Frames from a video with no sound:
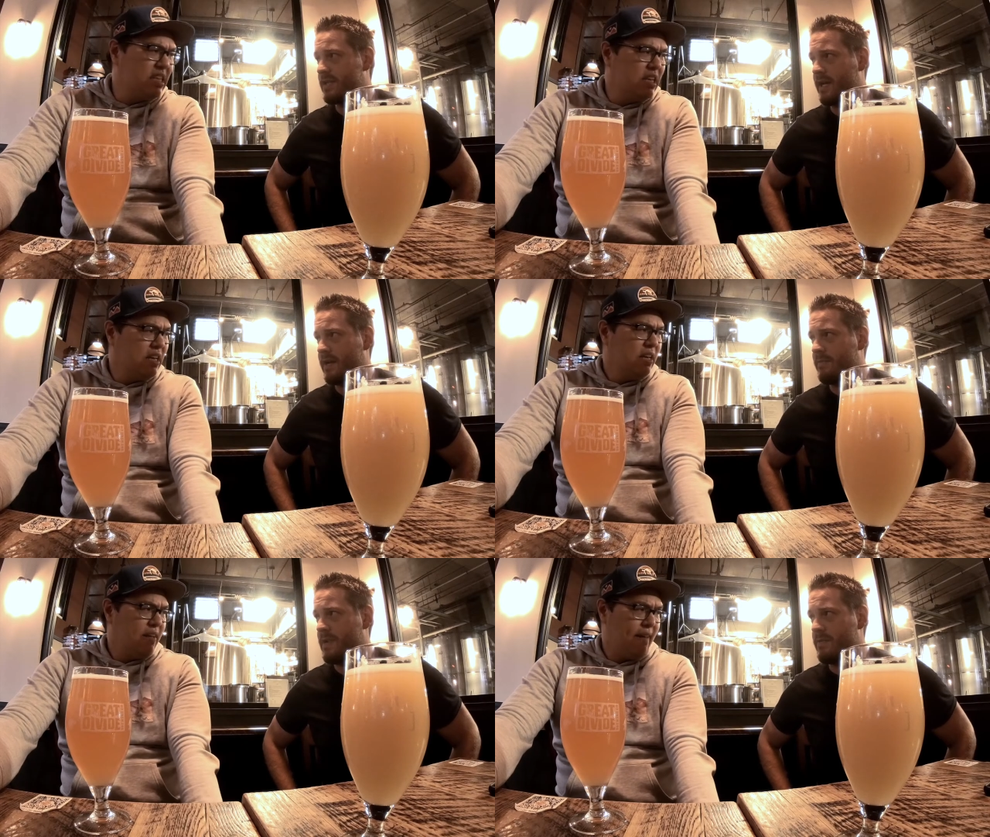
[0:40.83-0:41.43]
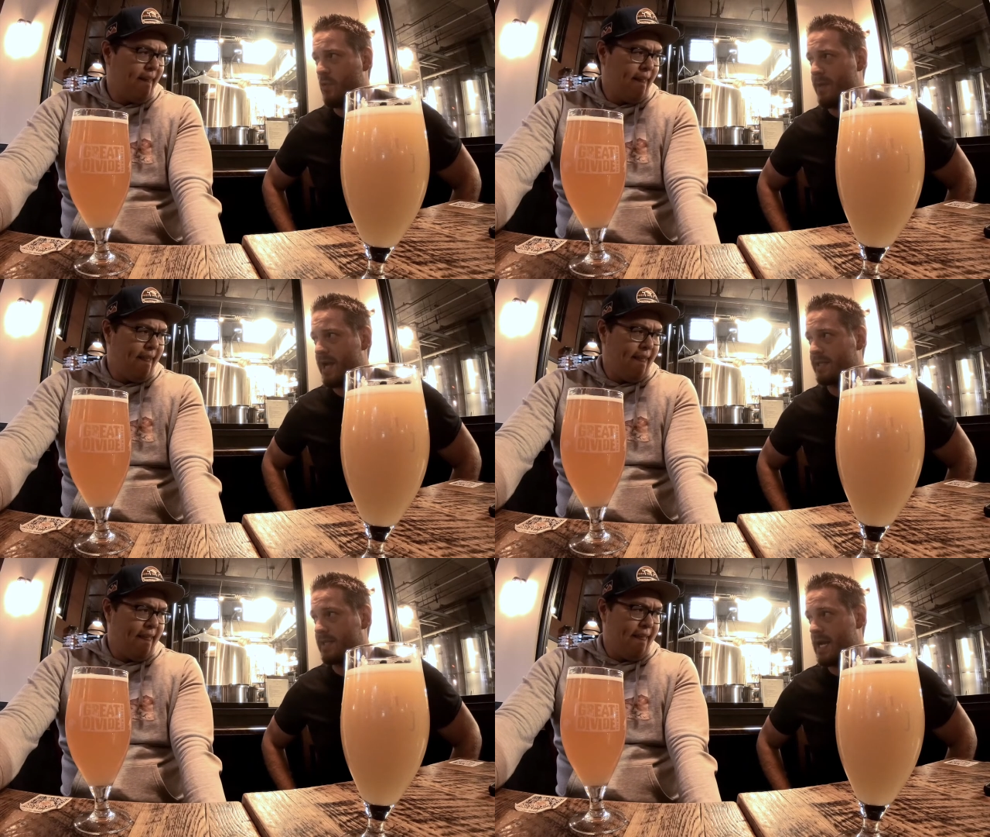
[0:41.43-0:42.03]
Speaker 1: it had been way back
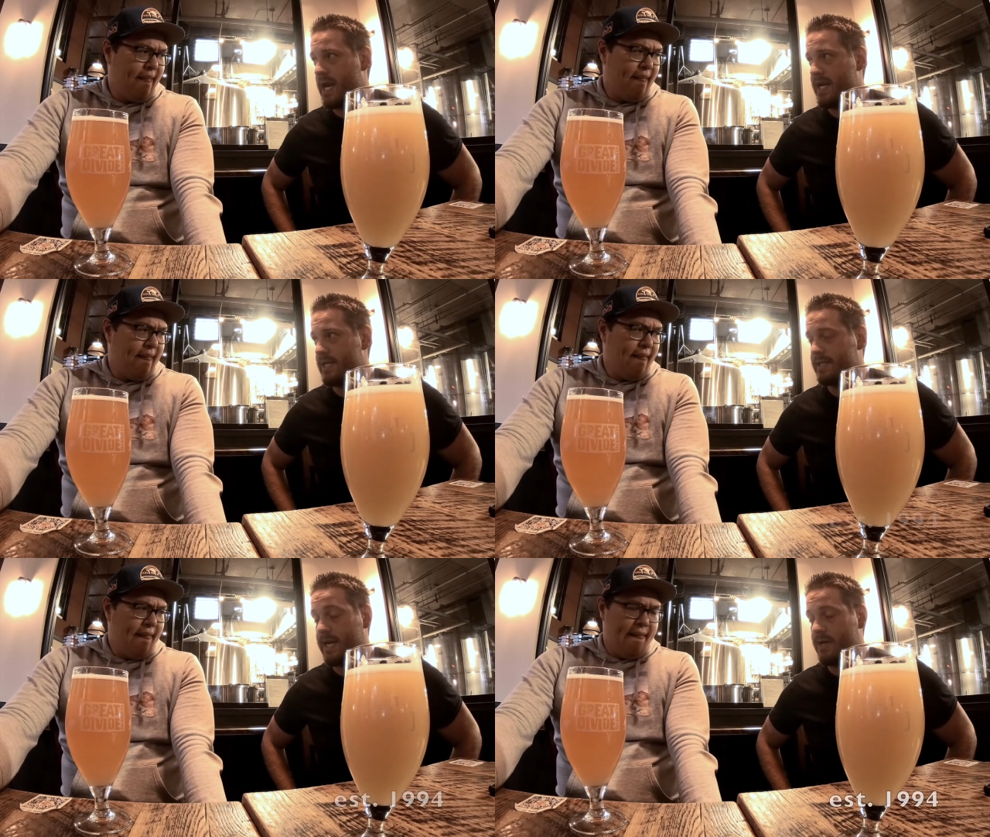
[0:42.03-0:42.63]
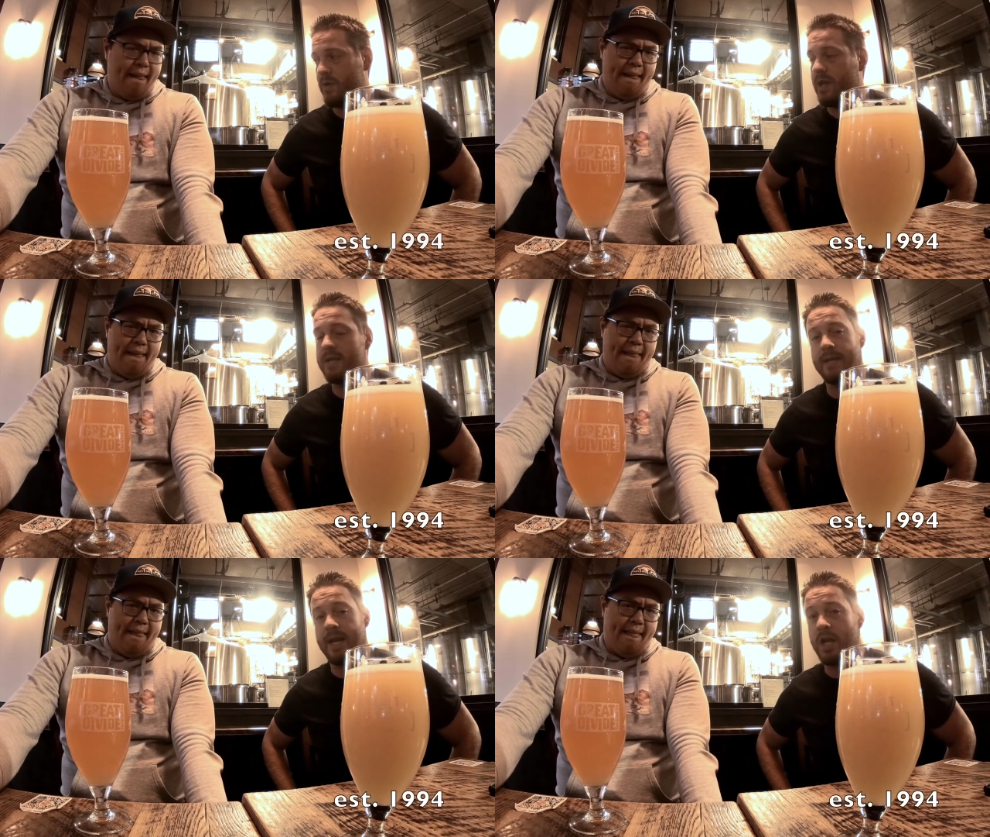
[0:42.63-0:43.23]
to the nineties. I didn't realize
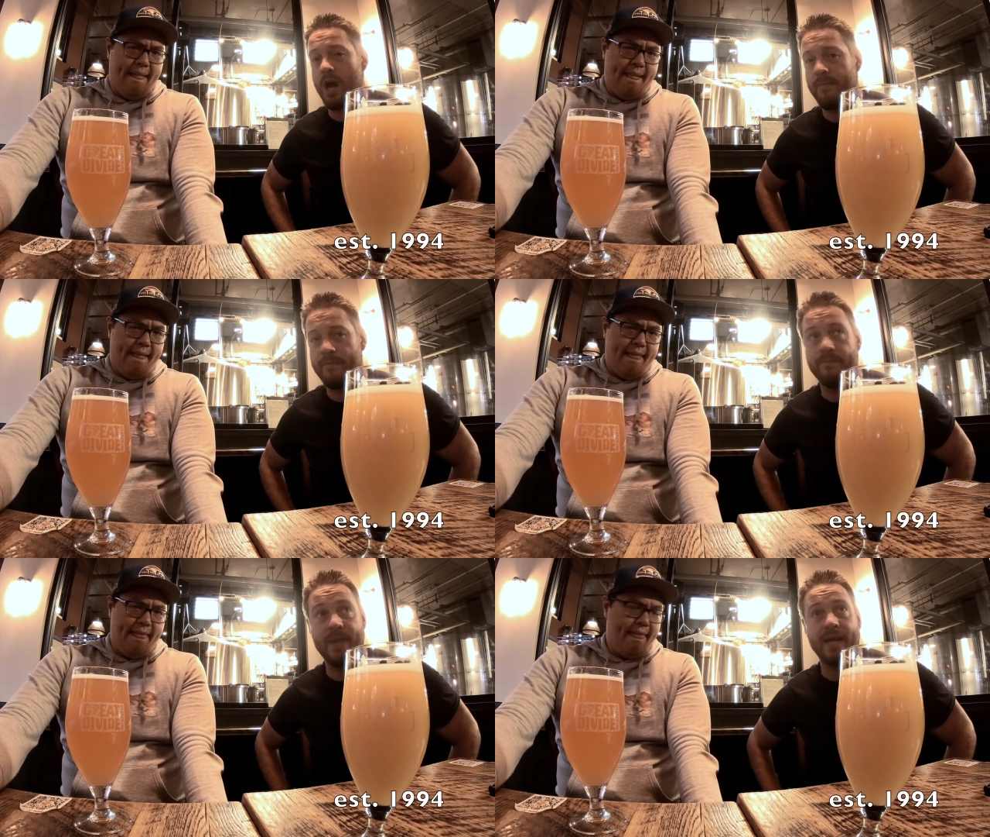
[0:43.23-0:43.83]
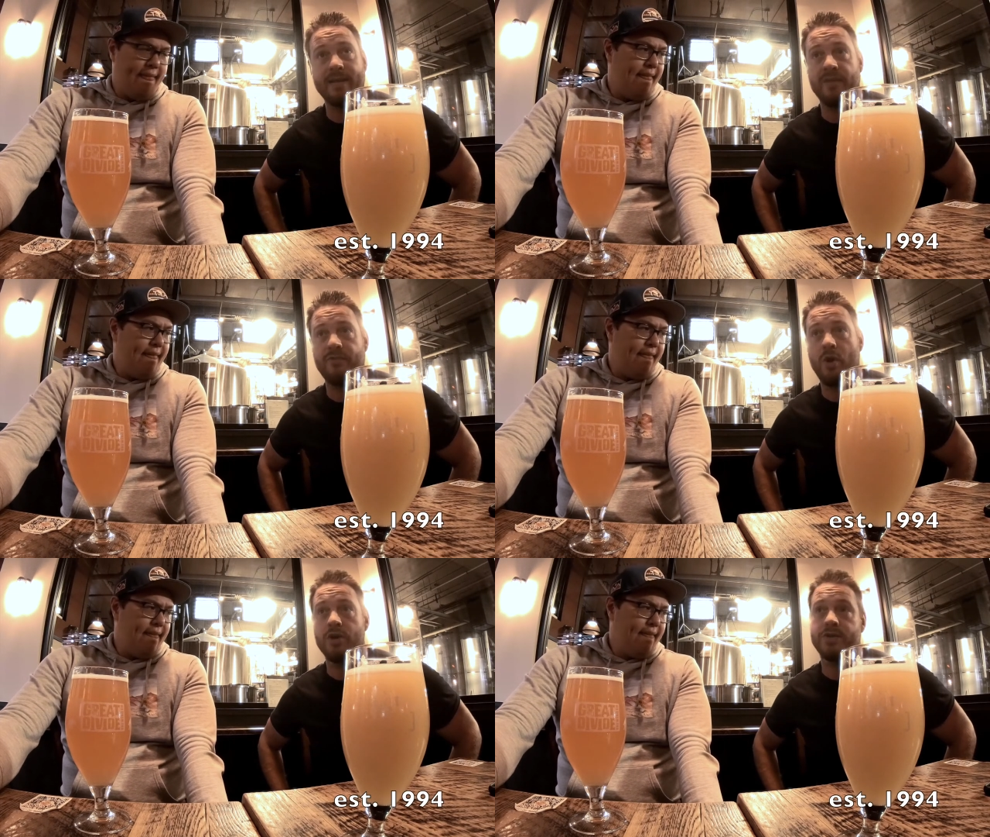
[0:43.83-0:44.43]
it had gone back that
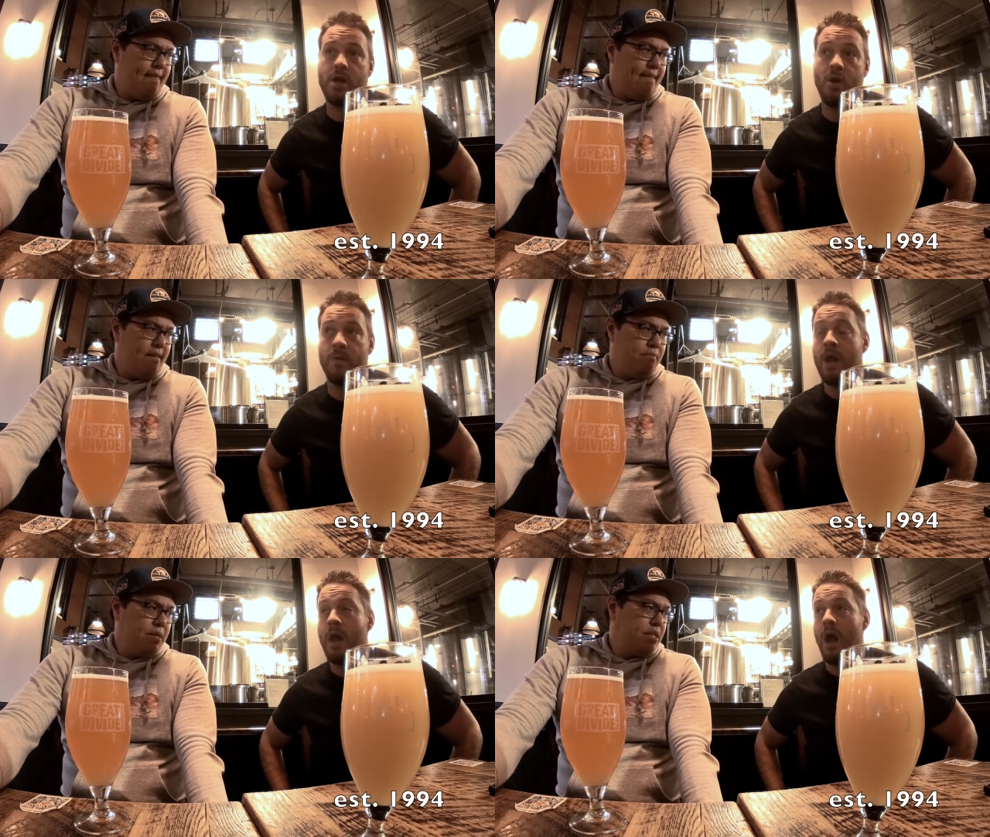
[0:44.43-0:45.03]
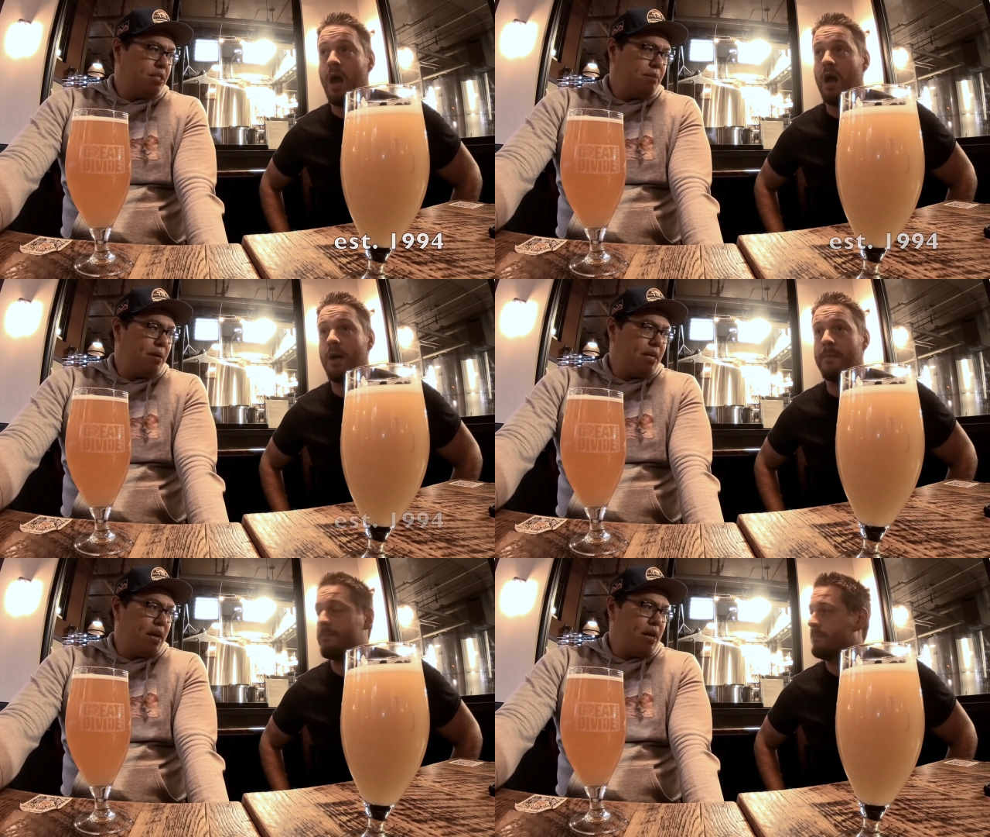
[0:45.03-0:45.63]
far. So,
Speaker 2: but such um, a
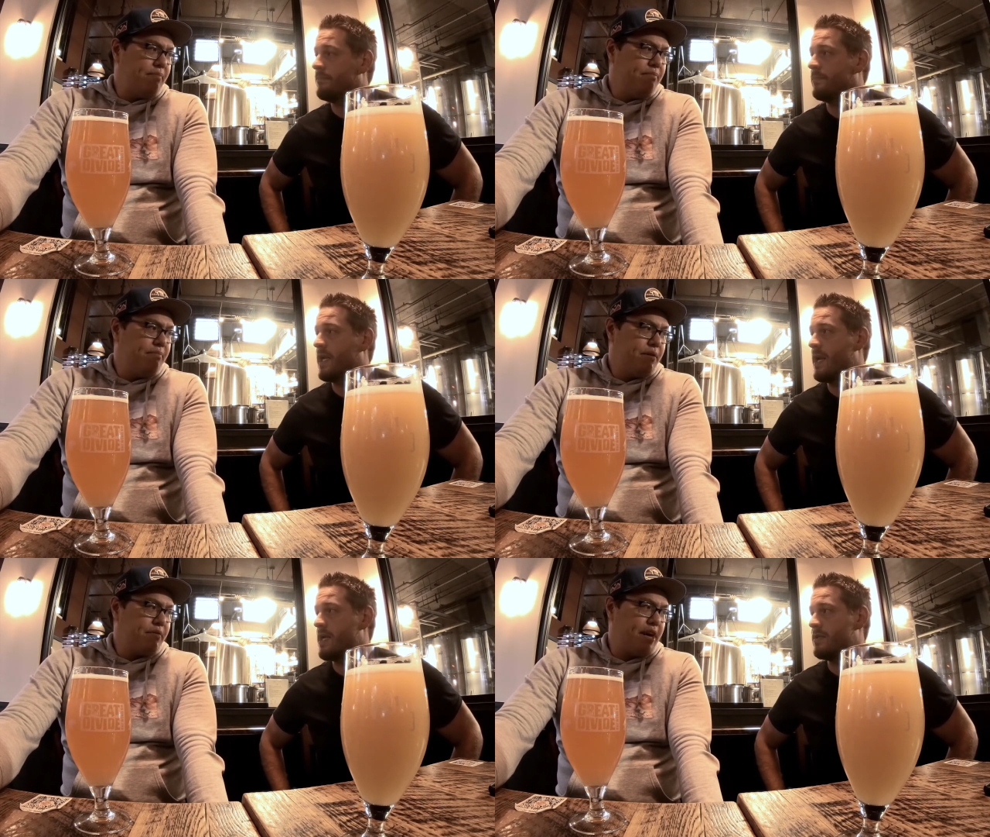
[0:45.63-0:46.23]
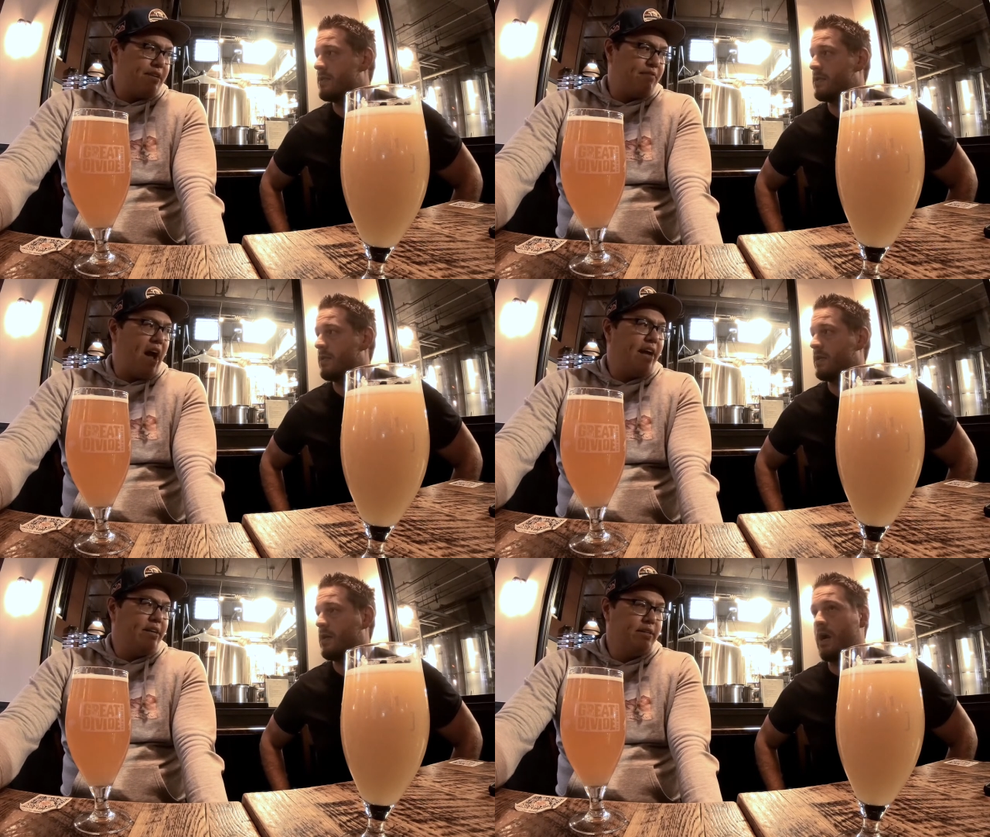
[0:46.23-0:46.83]
big name. It is. Great
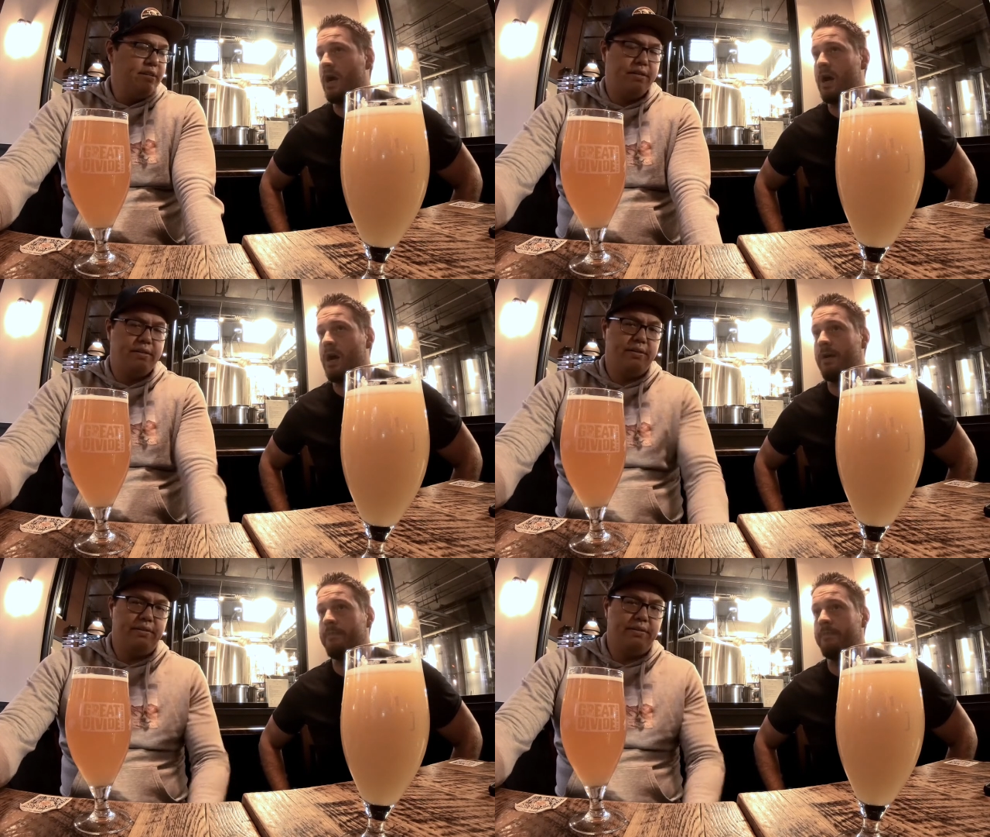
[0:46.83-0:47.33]
Divide. Um,